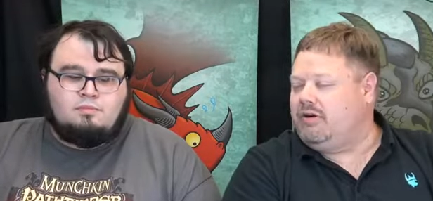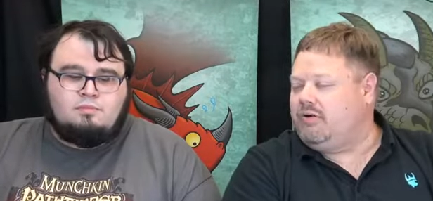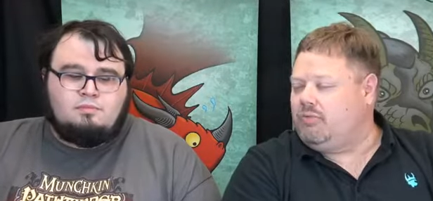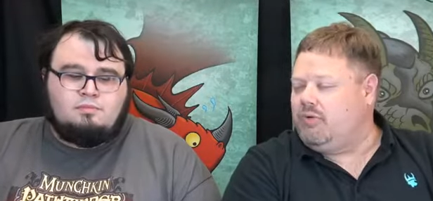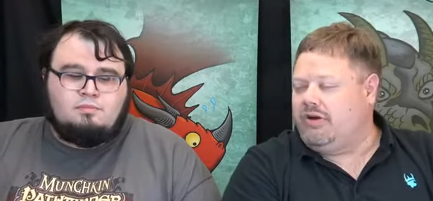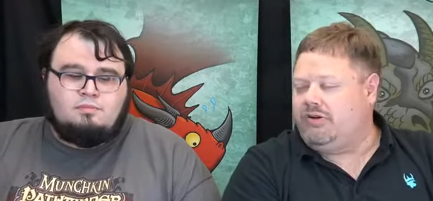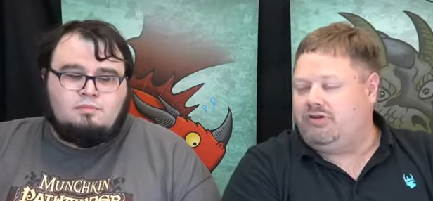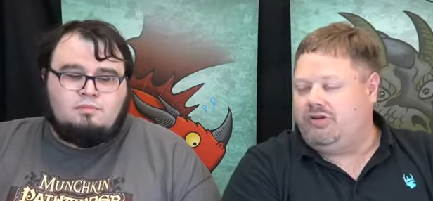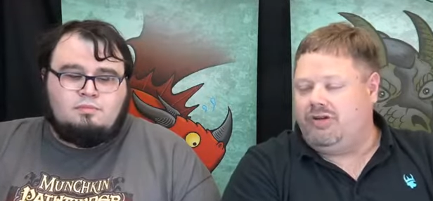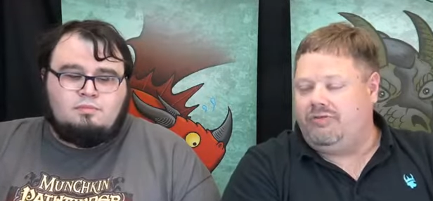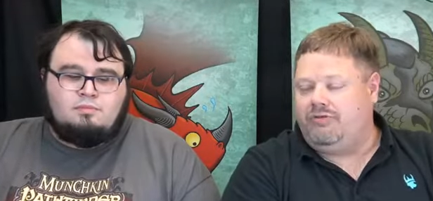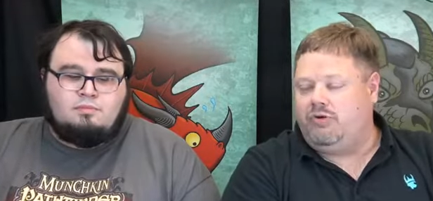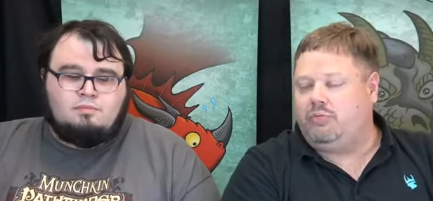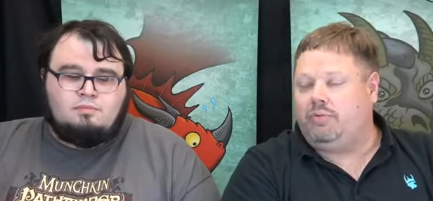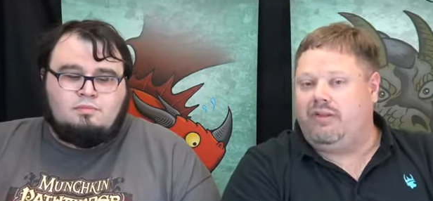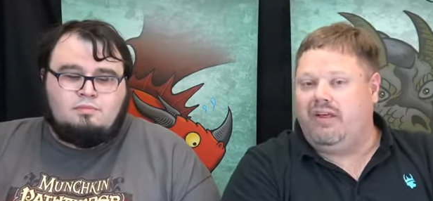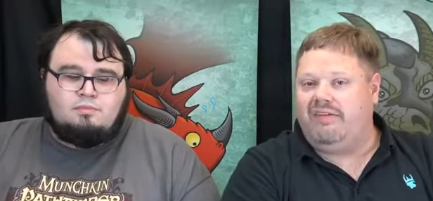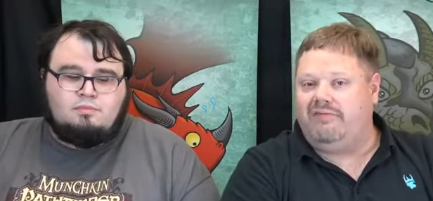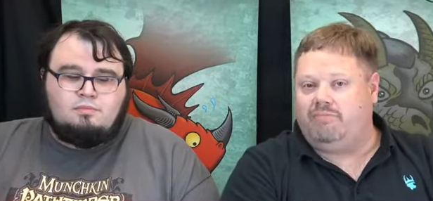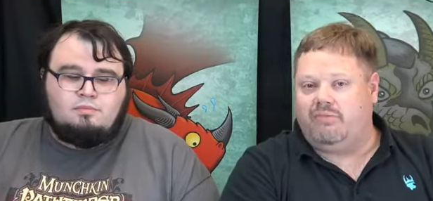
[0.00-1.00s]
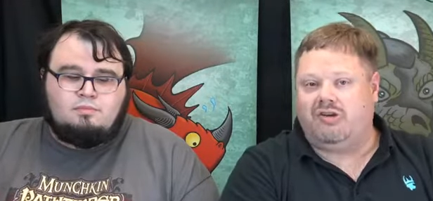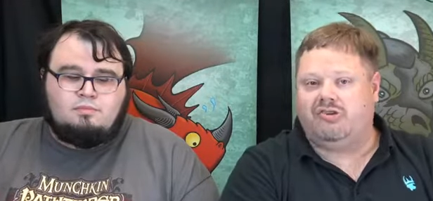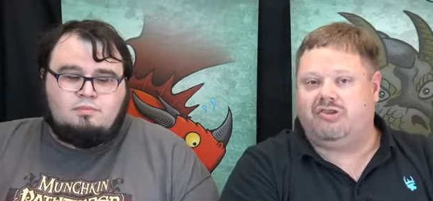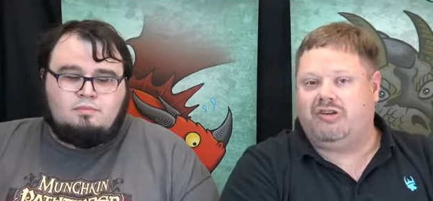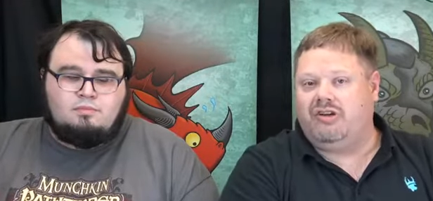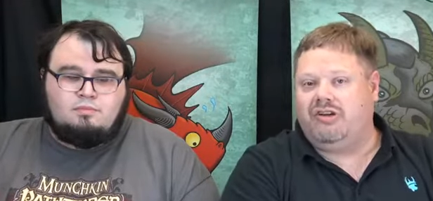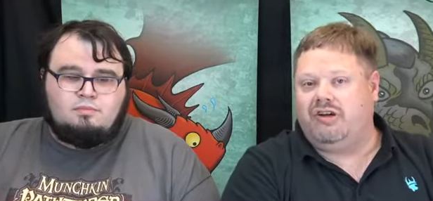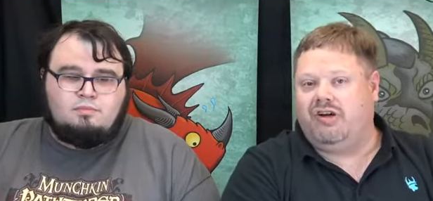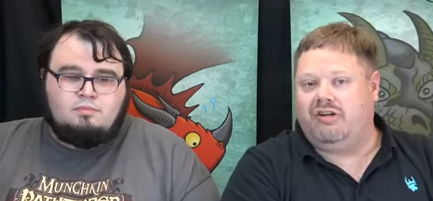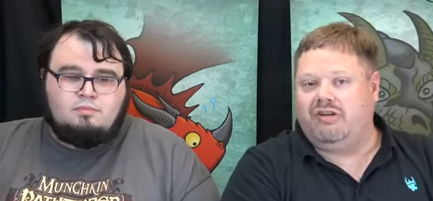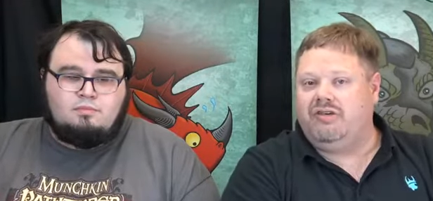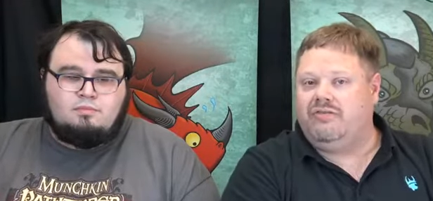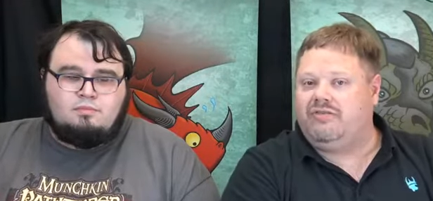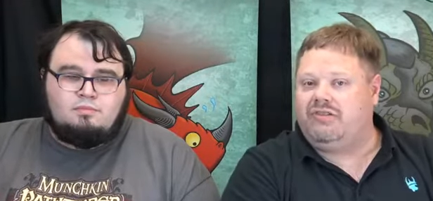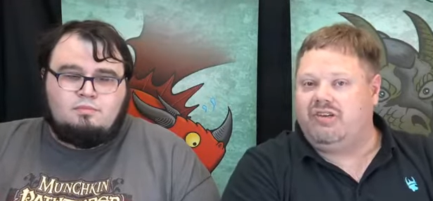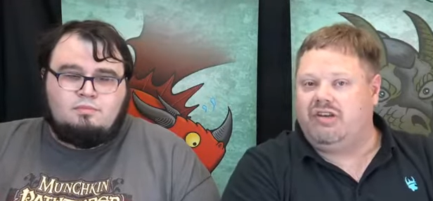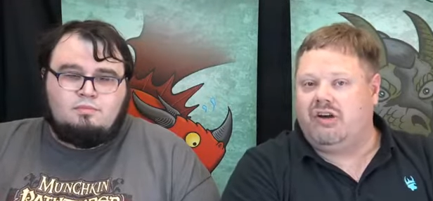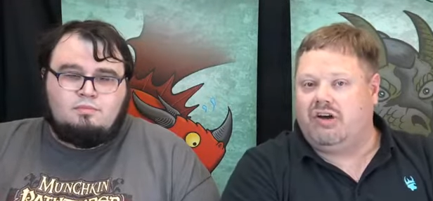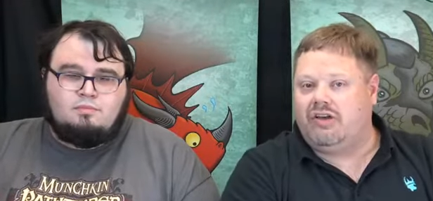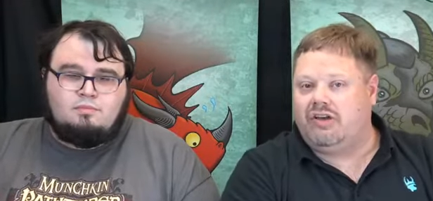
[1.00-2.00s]
Speaker 1: which if you play Munchkin at all, you've
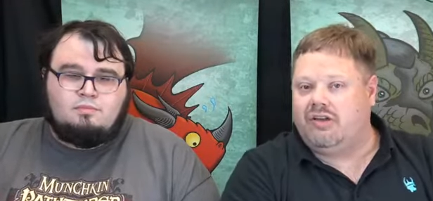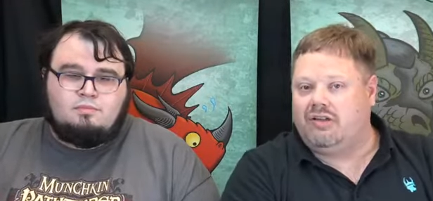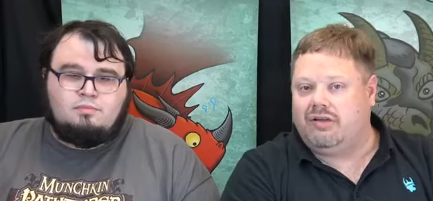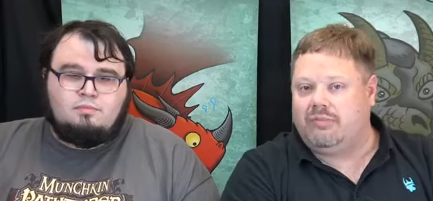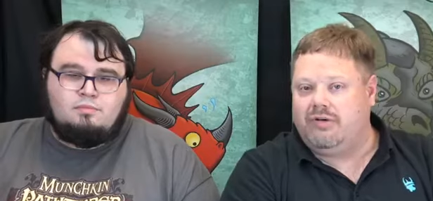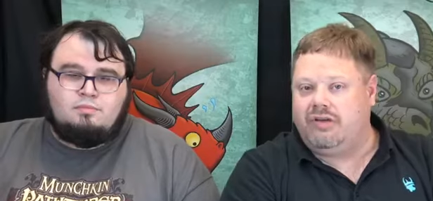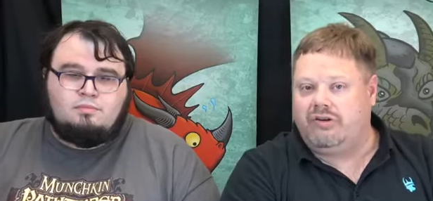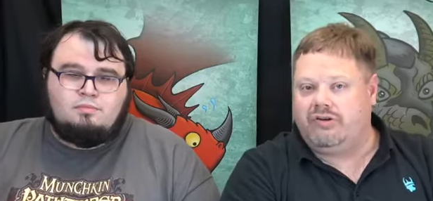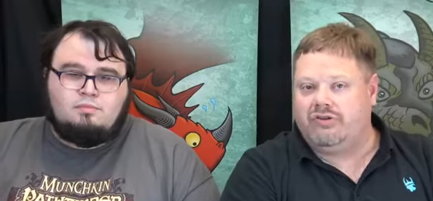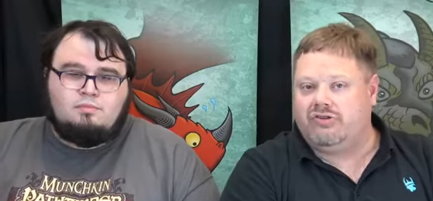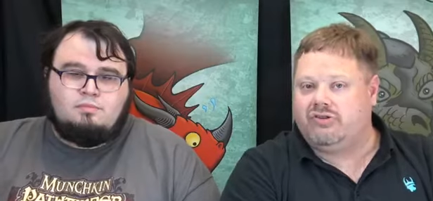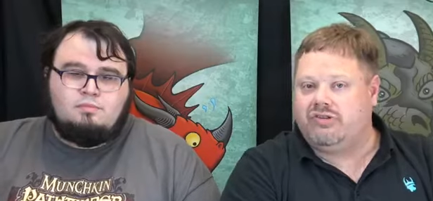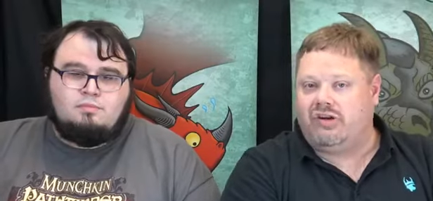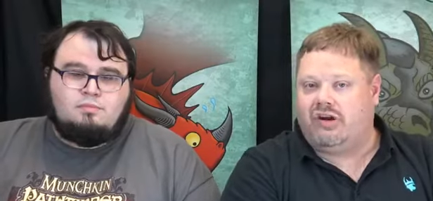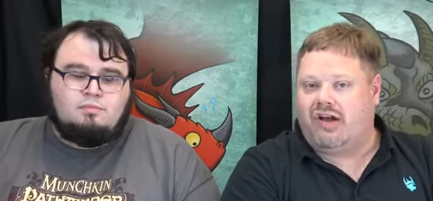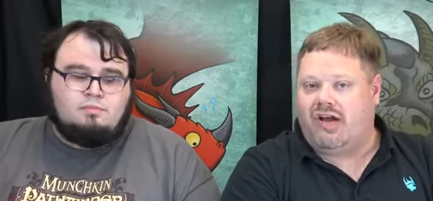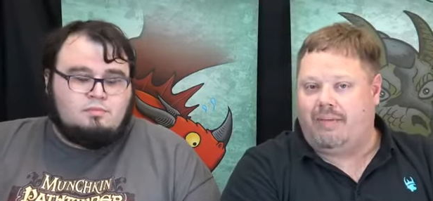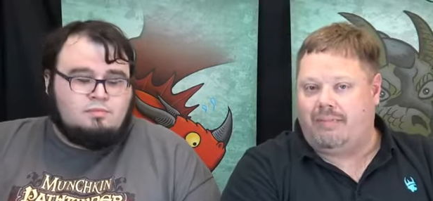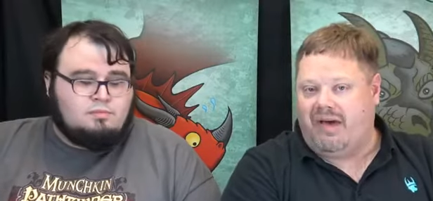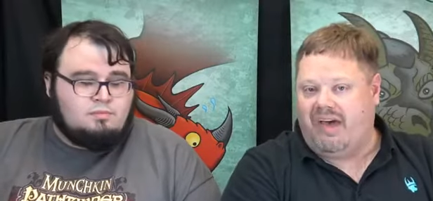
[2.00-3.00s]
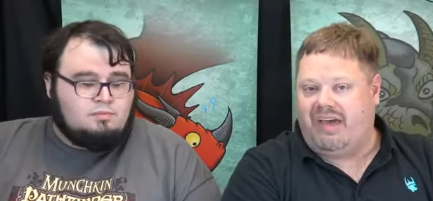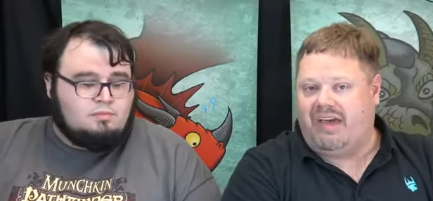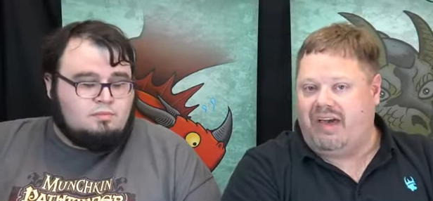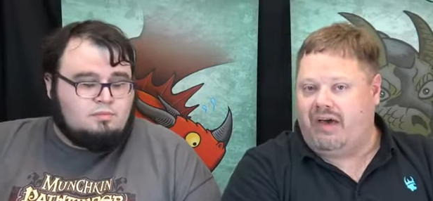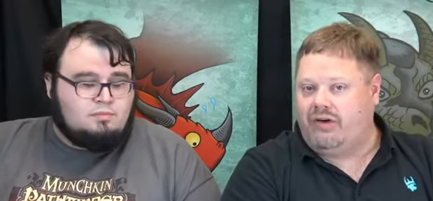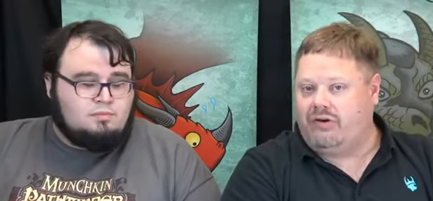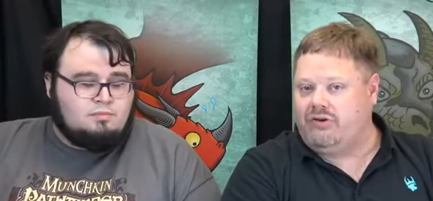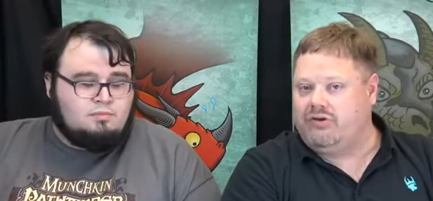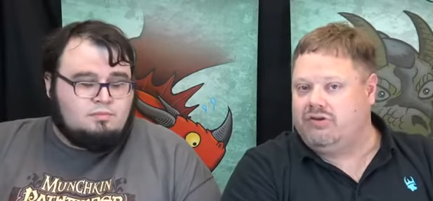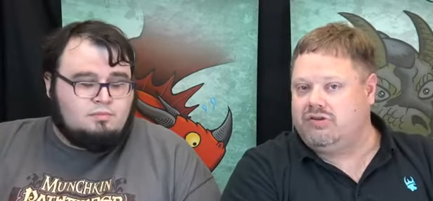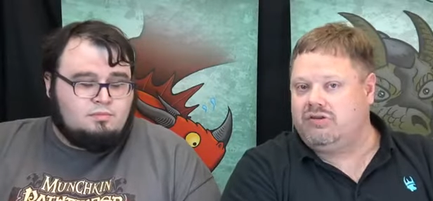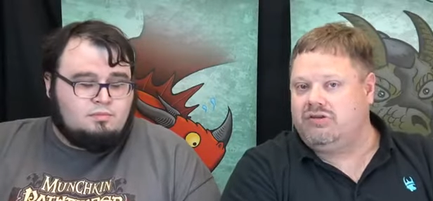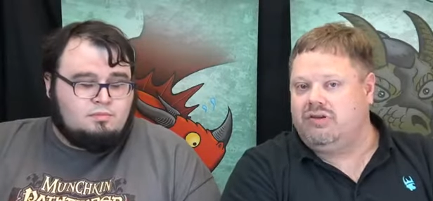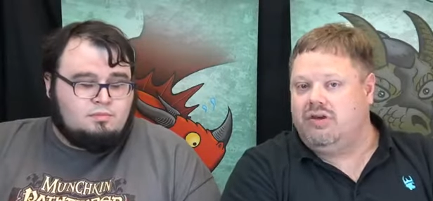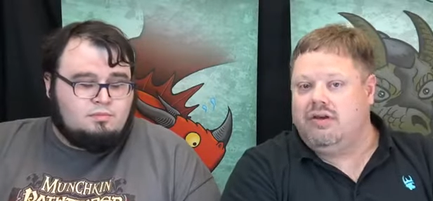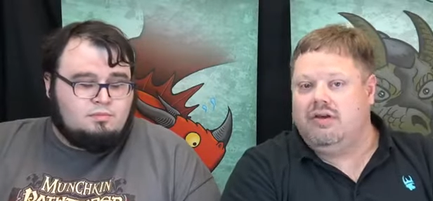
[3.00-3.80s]
seen our Kill-O-Meters, they're combat counters.